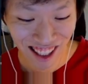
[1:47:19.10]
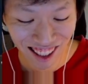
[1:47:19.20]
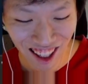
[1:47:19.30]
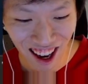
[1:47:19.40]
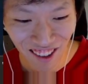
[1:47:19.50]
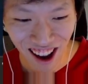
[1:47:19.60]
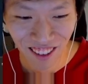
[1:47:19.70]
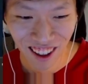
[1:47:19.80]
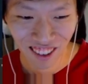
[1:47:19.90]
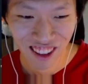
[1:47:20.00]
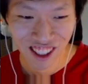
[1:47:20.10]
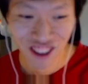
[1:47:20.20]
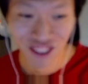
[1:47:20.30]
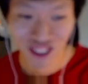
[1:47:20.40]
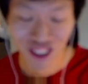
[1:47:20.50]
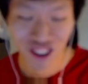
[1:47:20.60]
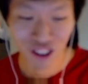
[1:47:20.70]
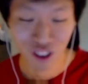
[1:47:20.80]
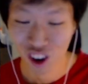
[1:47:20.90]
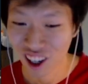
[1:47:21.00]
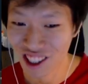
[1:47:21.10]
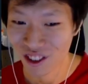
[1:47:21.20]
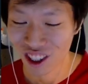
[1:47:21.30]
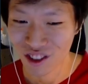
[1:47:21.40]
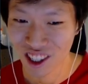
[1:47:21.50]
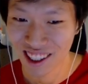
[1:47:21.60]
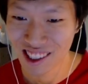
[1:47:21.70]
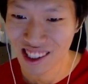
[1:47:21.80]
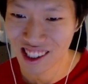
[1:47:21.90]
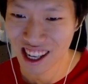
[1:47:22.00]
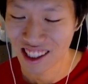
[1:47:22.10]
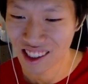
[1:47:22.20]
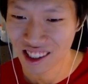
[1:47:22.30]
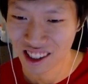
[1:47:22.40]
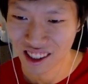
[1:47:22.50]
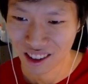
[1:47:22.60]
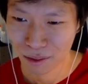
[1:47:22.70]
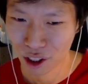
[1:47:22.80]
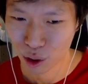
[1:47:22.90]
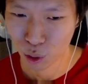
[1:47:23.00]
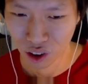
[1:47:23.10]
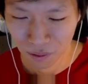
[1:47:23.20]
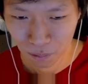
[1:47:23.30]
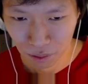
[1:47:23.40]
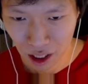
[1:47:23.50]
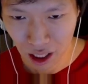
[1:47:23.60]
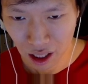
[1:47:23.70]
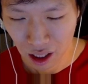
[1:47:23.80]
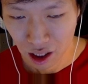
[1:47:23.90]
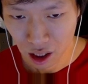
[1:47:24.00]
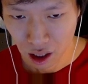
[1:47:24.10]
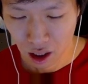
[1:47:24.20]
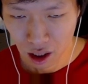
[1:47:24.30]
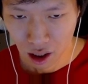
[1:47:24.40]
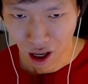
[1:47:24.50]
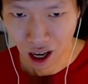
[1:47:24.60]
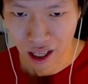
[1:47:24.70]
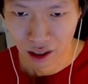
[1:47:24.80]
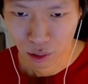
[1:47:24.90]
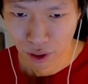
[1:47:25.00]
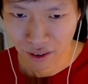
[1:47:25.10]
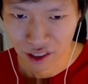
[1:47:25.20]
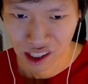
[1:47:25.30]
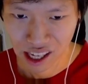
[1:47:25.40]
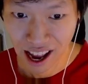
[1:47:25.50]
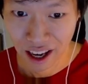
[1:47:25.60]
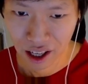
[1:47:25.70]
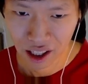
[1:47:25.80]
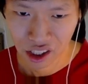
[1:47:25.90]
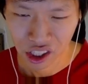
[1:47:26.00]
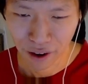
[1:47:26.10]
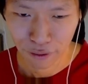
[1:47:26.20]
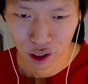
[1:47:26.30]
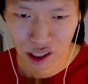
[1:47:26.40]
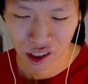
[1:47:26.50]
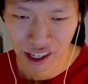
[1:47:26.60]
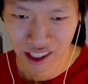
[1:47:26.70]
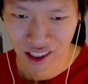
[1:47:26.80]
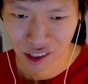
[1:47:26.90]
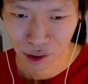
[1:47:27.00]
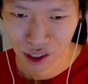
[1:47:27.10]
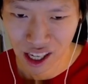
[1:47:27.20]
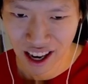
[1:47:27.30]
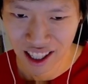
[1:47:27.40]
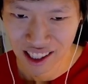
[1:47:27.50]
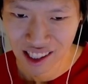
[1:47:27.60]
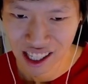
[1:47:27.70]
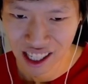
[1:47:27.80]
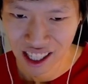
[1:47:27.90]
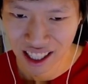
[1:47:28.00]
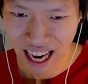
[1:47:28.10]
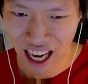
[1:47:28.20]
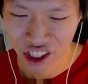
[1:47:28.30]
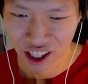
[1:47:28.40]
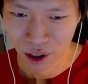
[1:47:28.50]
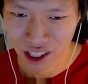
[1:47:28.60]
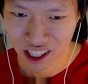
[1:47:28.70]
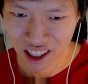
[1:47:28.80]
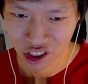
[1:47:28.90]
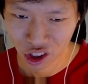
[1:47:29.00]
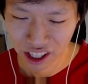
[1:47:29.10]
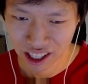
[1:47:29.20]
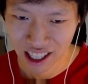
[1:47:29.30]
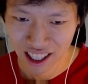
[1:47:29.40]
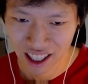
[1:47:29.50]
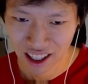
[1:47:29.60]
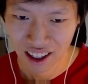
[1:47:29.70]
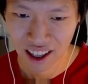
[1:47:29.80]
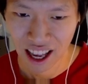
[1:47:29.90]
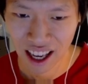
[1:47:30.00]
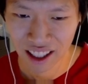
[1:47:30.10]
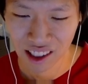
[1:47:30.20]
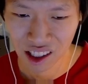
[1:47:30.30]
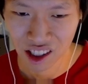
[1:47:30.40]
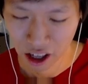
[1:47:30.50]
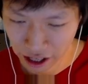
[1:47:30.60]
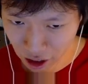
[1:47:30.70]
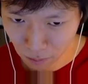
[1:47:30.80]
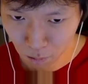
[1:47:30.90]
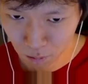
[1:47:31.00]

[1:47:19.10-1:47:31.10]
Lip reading: Yeah, man. I mean, two 4-cost marksmen is pretty cool. All right, we have Zed, Cypher Slayer. So Zed is the cash out trait, and he is a Slayer.